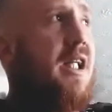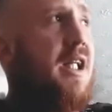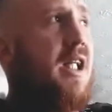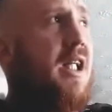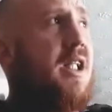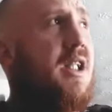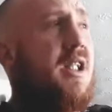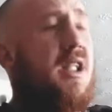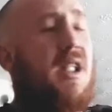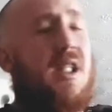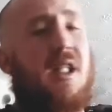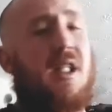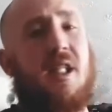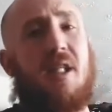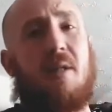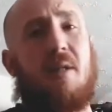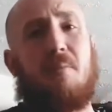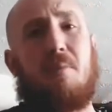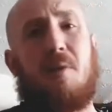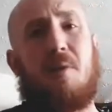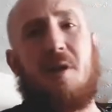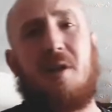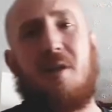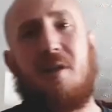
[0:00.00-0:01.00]
yesterday,
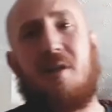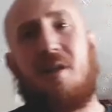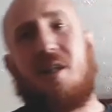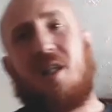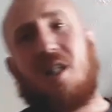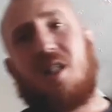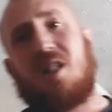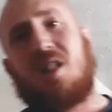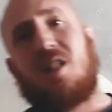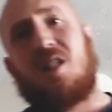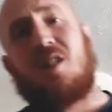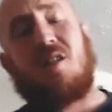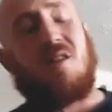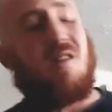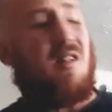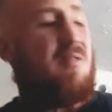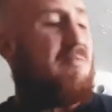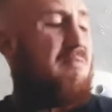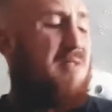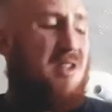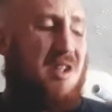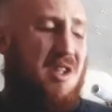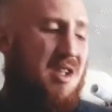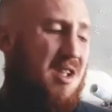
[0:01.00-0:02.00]
but I,
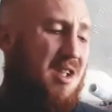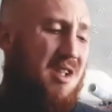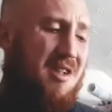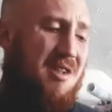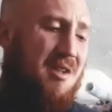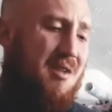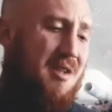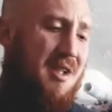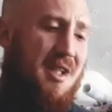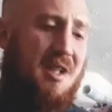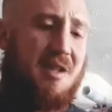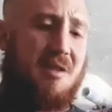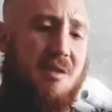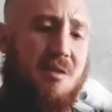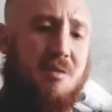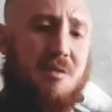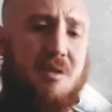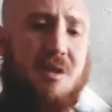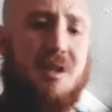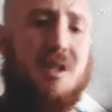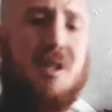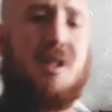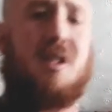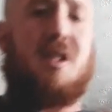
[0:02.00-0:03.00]
I'm just going to do it
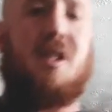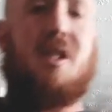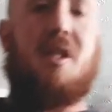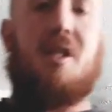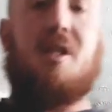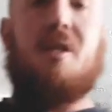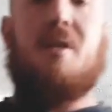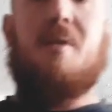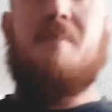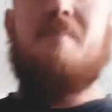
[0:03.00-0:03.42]
indoors today.